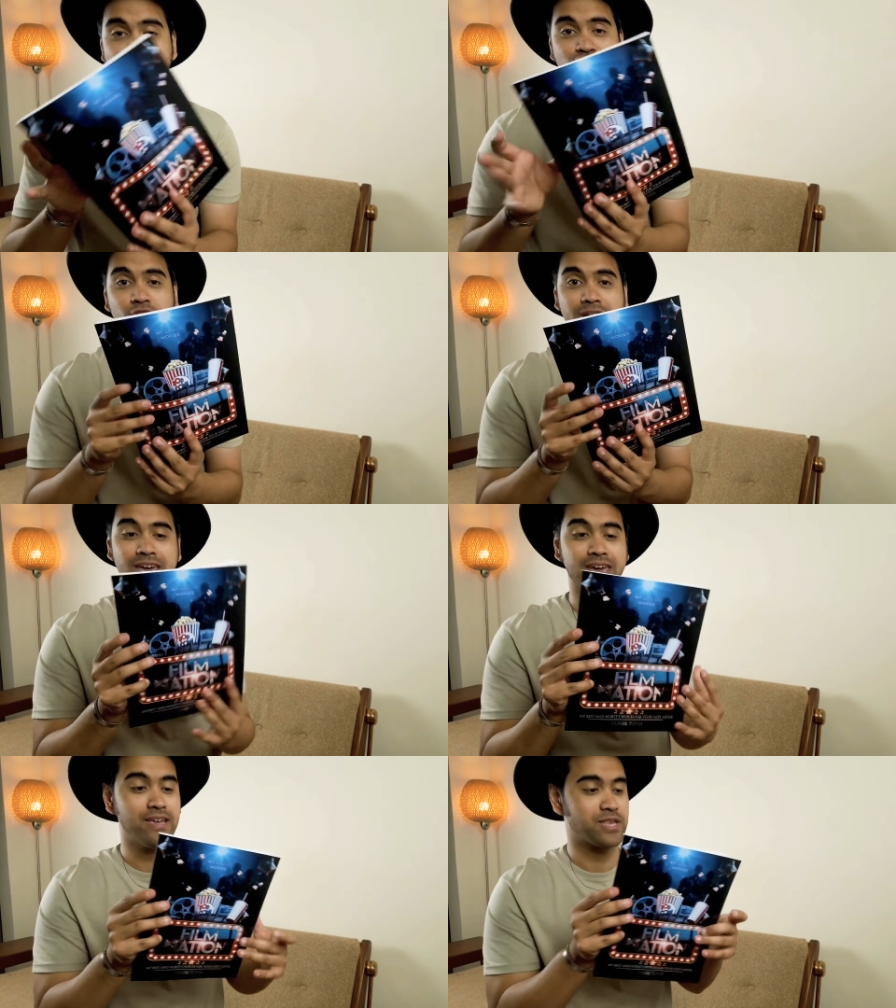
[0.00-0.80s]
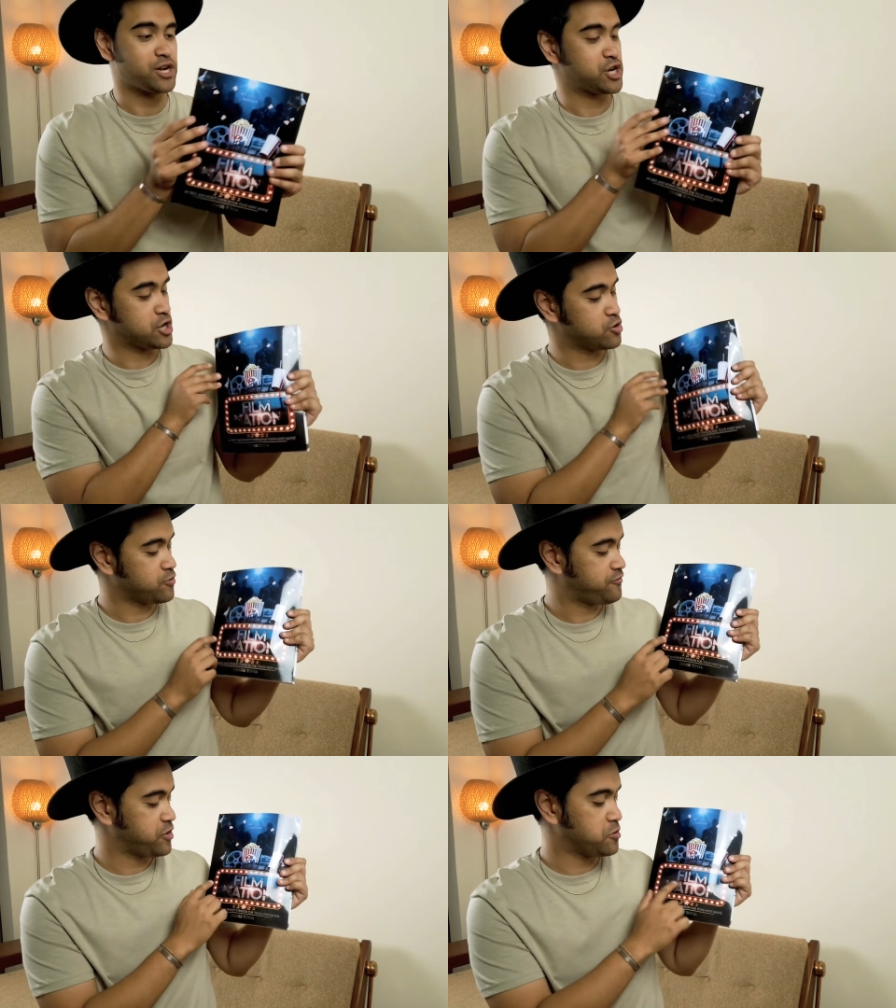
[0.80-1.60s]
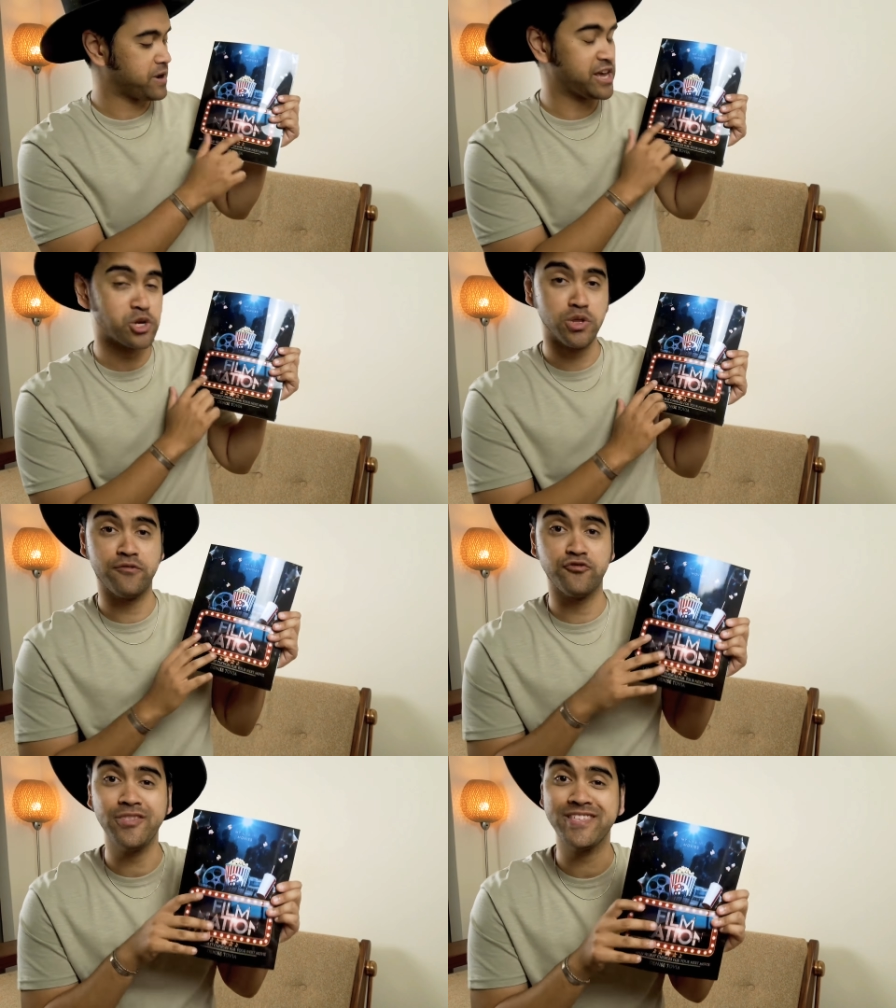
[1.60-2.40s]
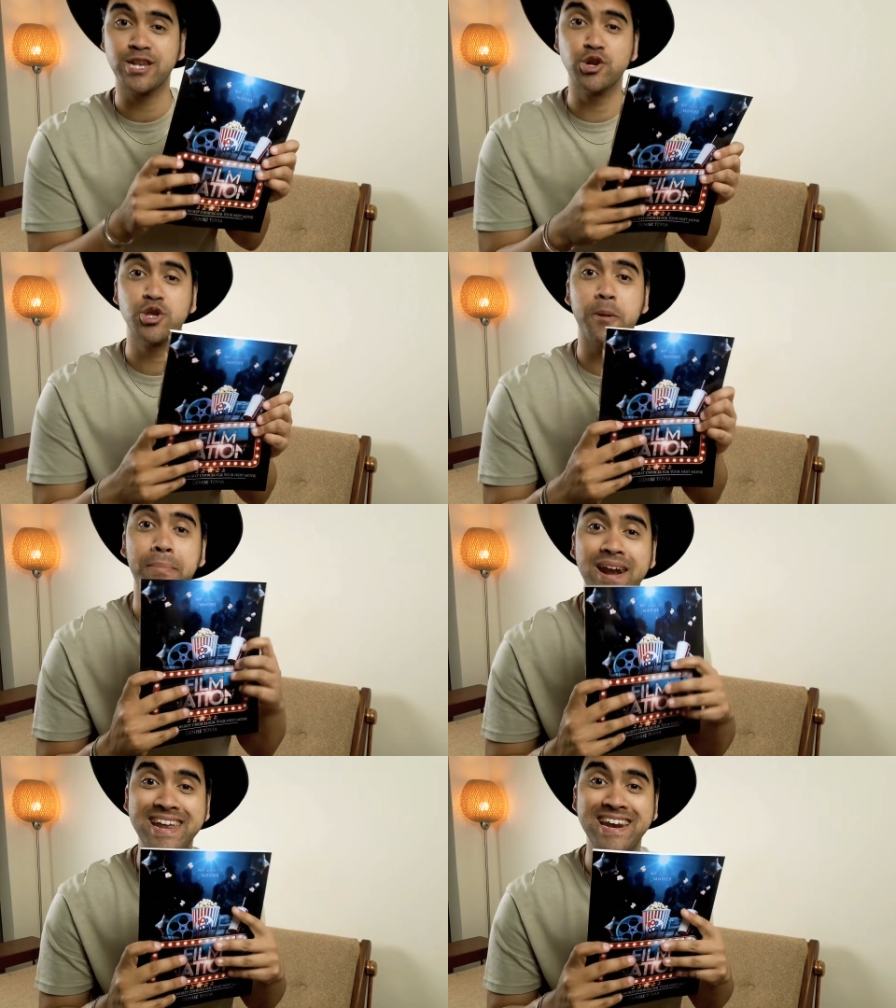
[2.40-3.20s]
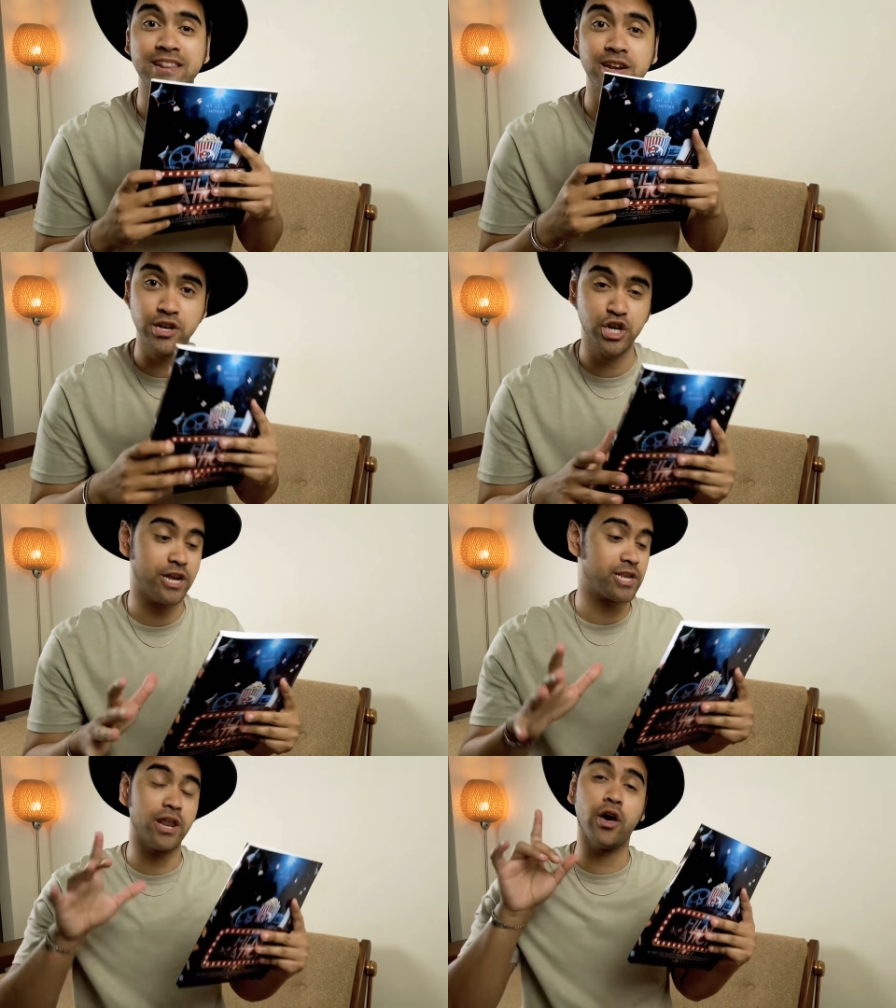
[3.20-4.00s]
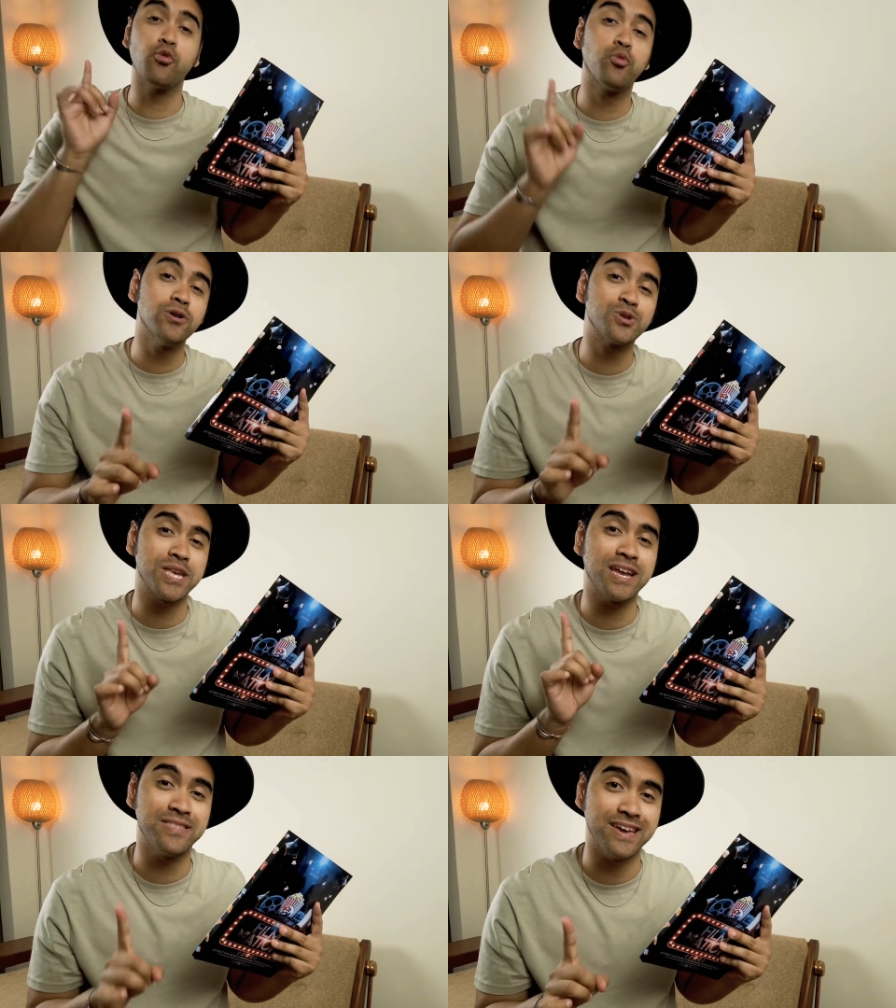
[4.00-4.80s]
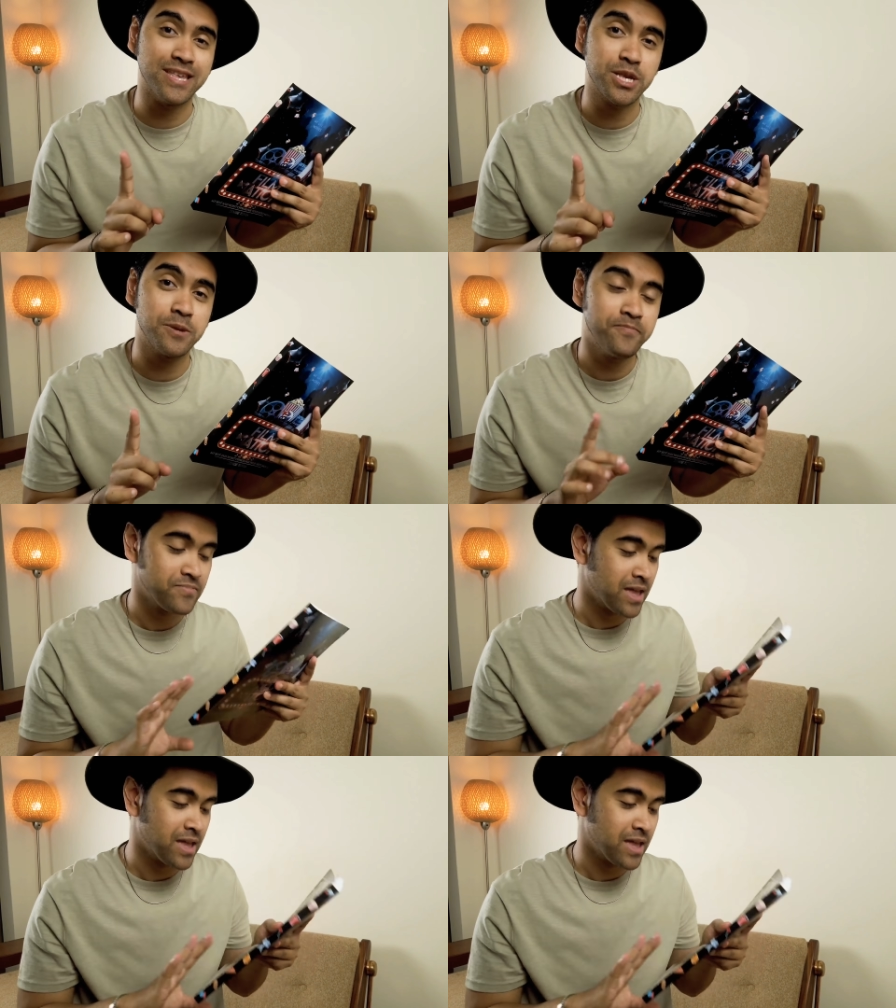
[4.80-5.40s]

right here. It's actually called Filmation on the front. This looks completely legit, and I will say this.